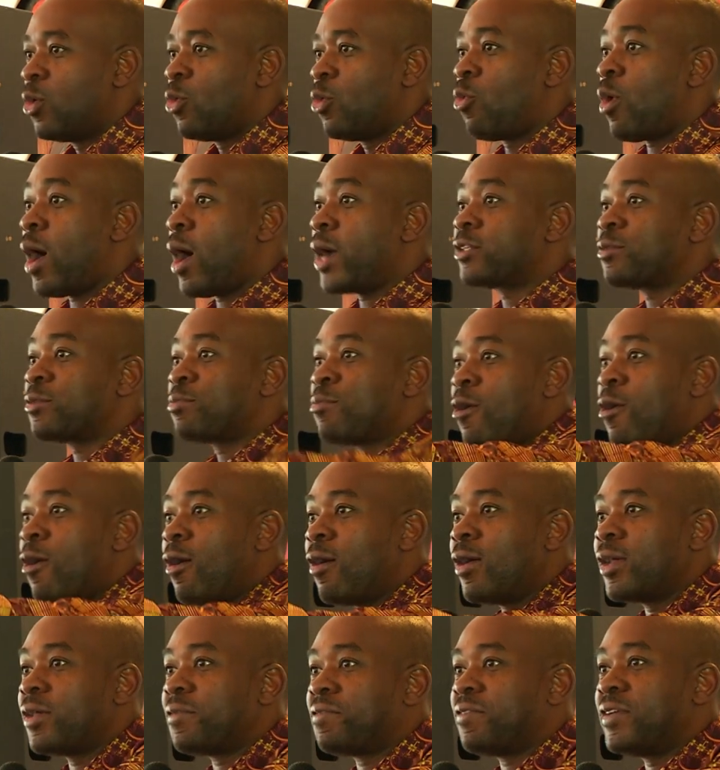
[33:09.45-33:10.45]
What
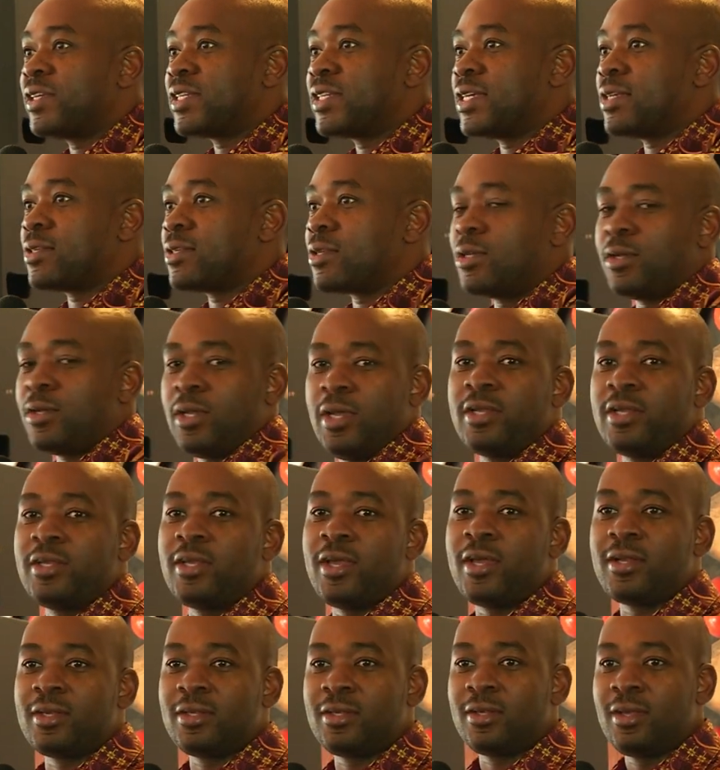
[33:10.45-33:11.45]
more if it is and
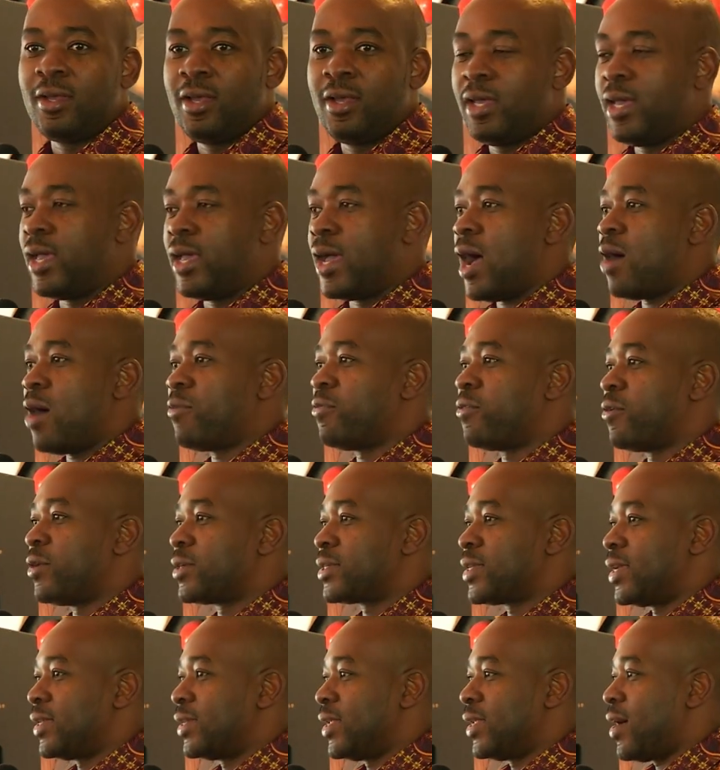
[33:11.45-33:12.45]
a half
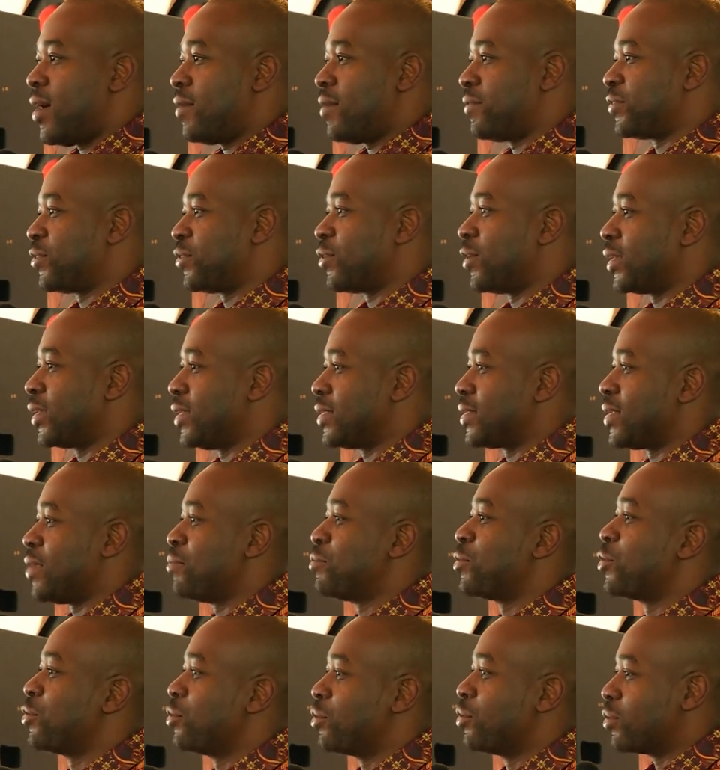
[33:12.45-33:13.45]
horse and a half donkey is a
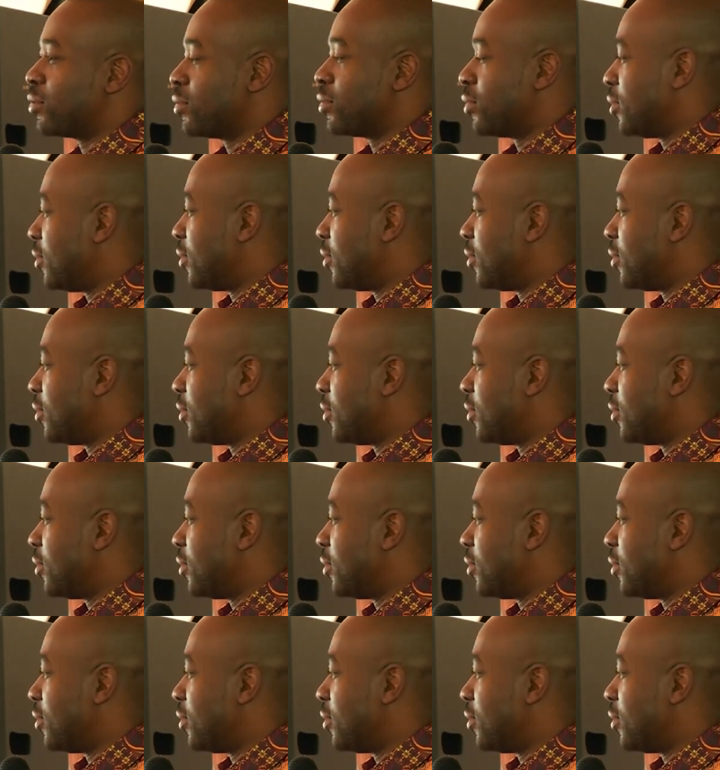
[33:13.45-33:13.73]
mule?